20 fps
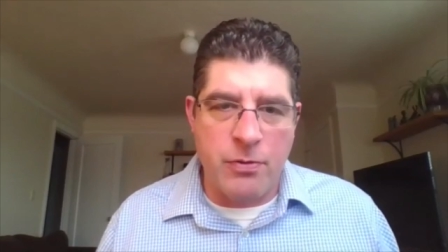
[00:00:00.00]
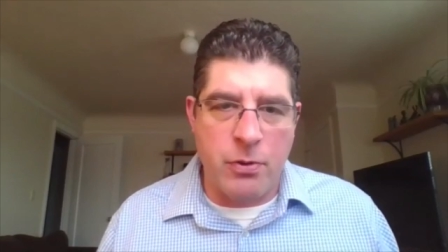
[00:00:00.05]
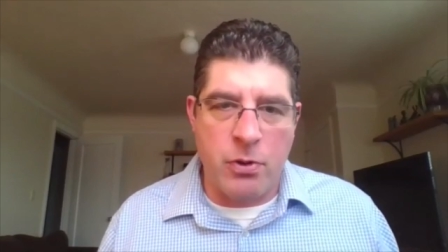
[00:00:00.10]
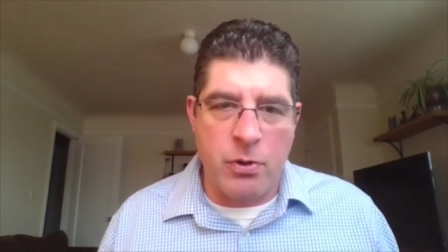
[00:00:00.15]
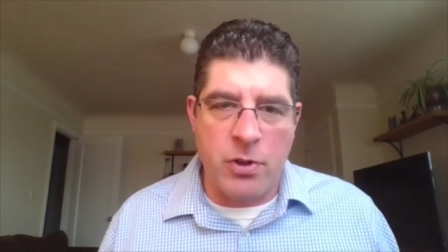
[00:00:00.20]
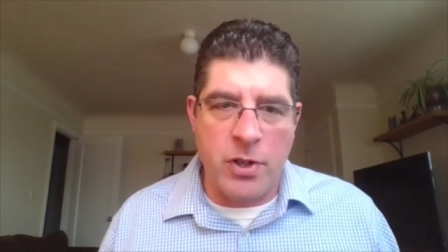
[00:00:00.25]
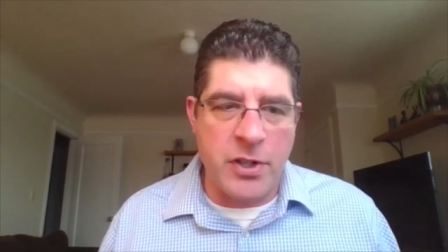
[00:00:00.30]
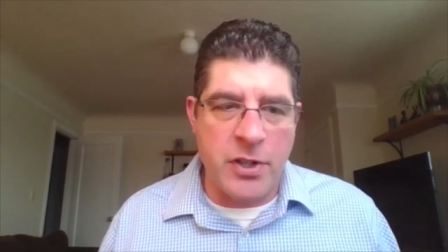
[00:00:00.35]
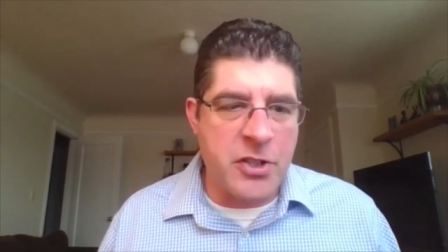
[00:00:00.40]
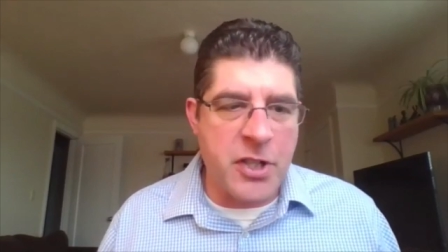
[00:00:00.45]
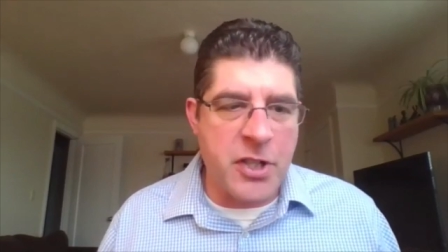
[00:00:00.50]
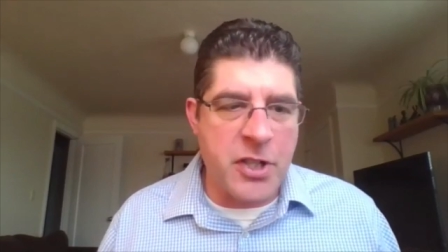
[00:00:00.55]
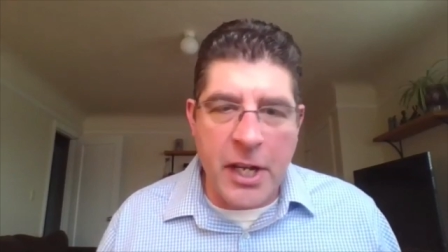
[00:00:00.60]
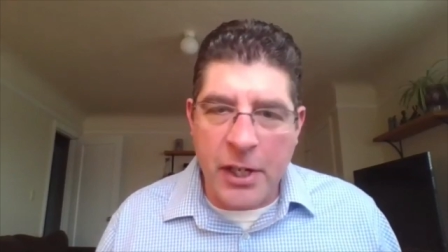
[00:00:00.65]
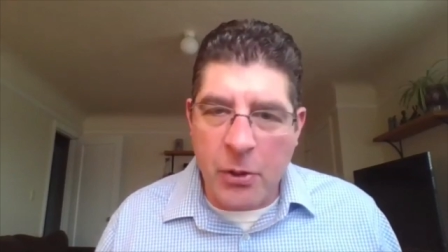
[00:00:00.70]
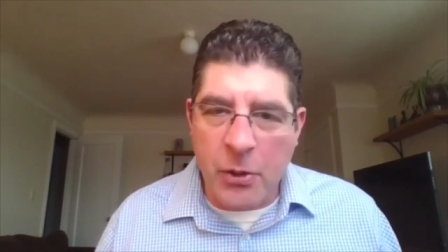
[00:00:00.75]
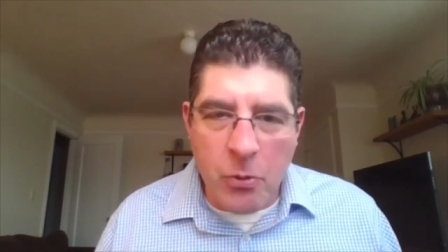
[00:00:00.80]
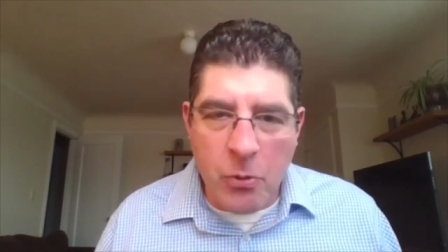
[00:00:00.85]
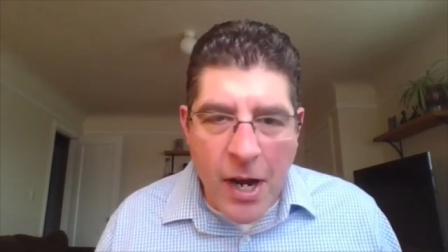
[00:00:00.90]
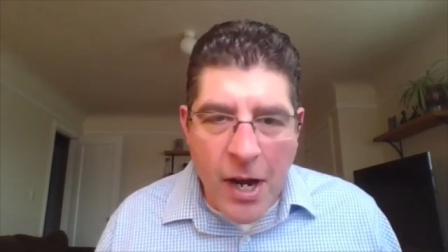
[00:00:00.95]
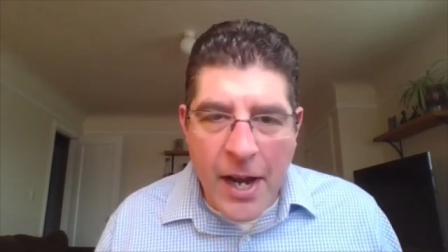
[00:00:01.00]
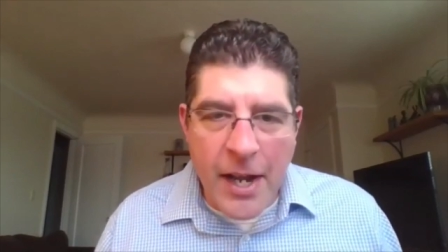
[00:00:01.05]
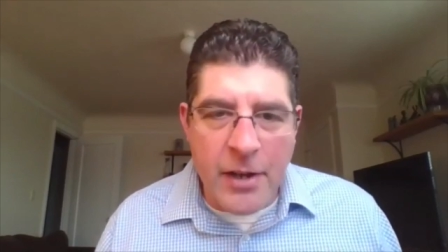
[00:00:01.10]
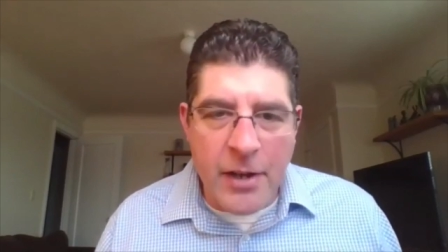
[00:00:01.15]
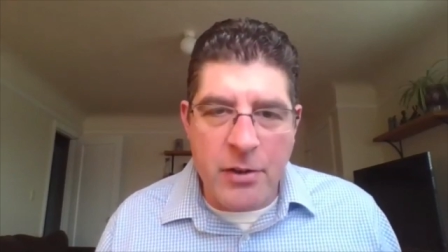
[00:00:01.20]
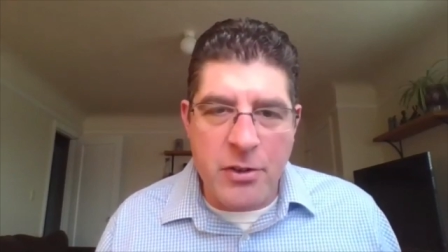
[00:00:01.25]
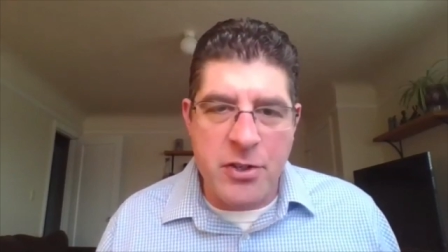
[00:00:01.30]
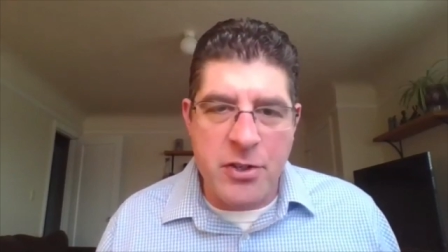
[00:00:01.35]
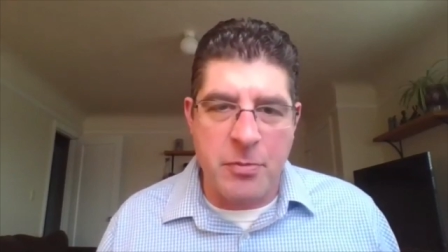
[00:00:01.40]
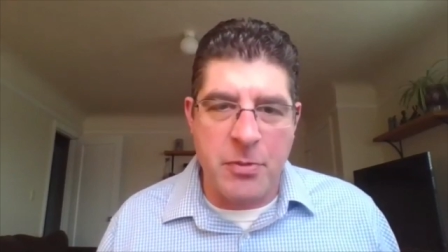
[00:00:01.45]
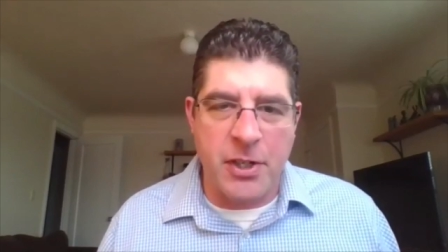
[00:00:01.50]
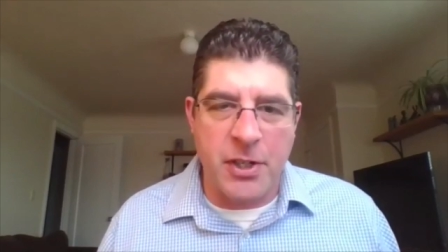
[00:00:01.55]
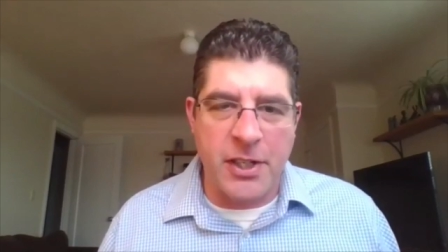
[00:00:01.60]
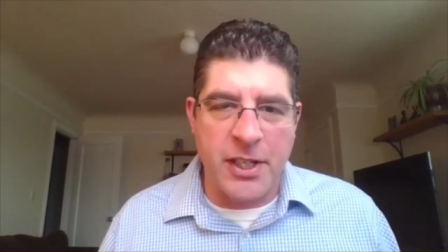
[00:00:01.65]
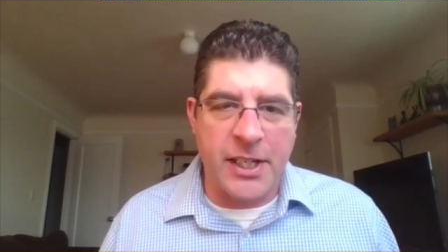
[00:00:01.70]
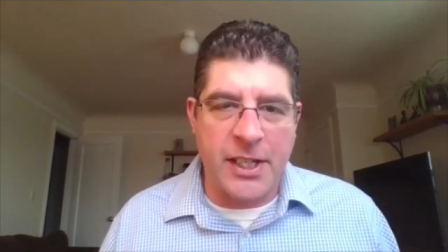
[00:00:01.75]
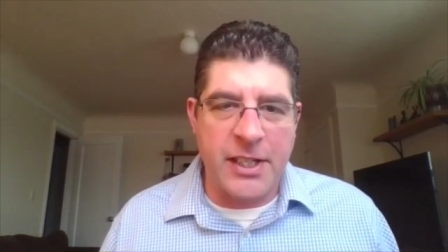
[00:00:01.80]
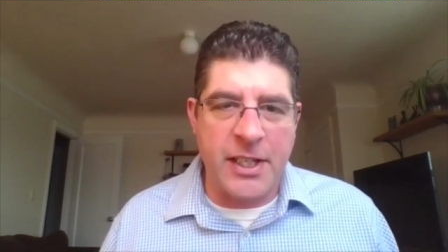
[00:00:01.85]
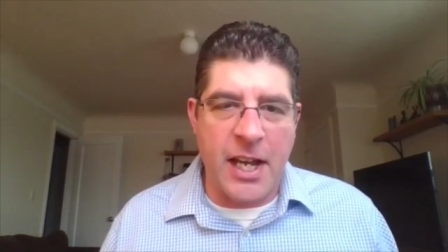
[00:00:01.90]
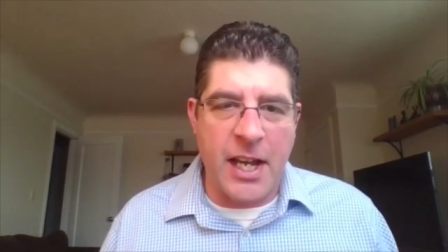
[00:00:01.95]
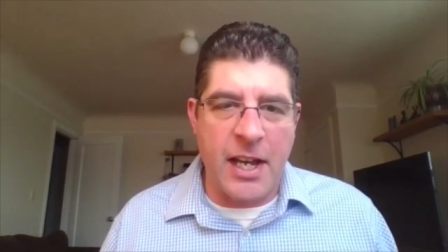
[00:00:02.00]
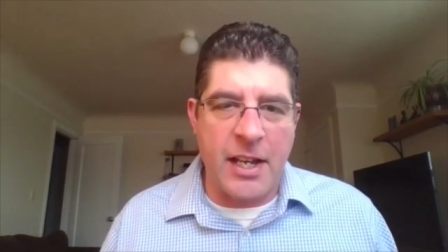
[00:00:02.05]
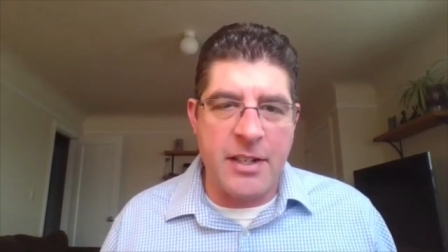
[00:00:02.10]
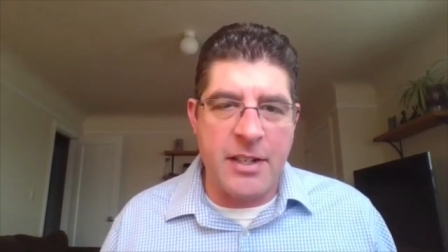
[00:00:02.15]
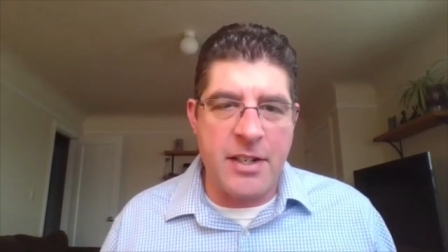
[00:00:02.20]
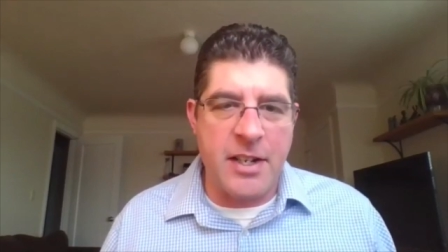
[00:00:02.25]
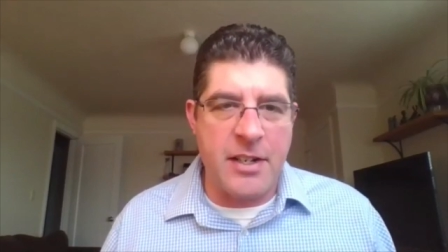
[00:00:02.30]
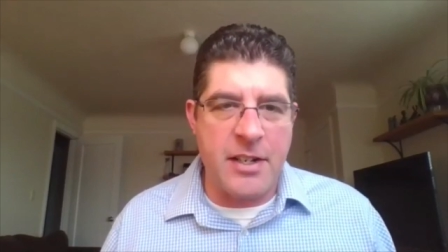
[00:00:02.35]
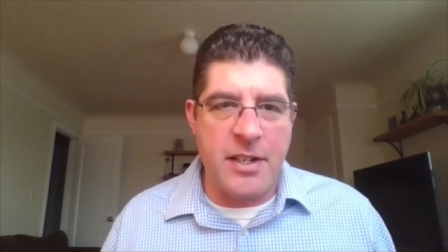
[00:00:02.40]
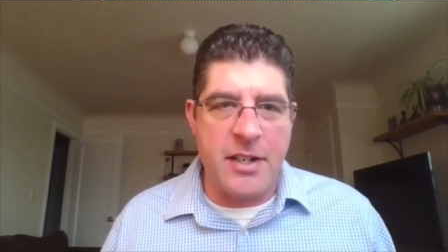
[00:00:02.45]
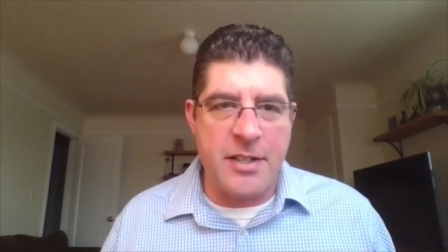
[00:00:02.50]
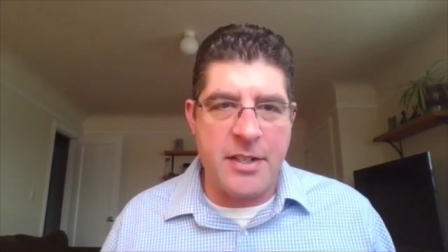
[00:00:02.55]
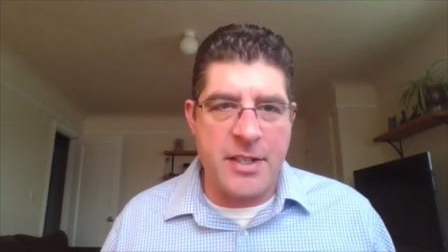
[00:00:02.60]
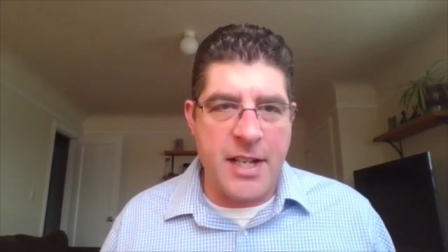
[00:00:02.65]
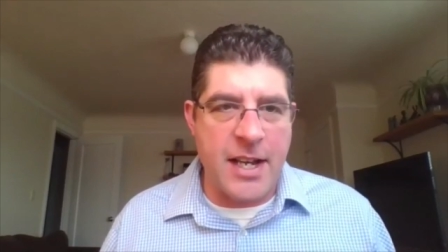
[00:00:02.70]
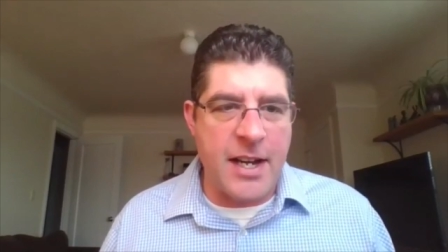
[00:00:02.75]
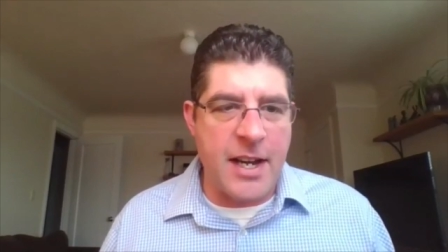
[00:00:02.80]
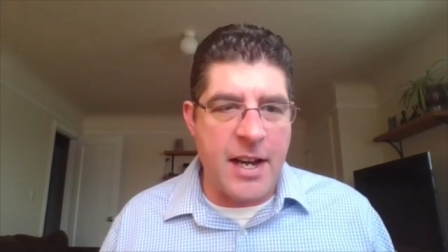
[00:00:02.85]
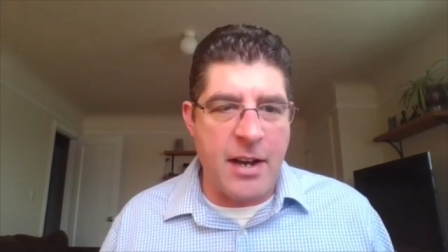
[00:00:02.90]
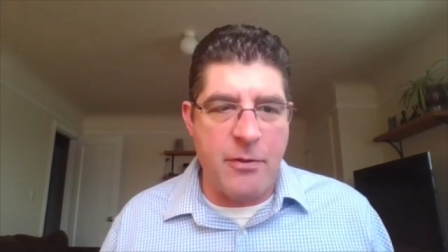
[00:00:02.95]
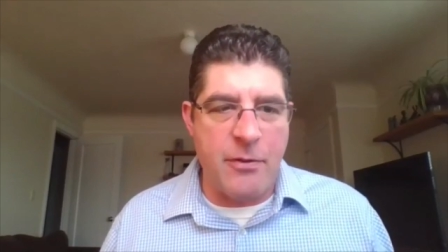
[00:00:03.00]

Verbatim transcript: for inciting a riot or something like that, is that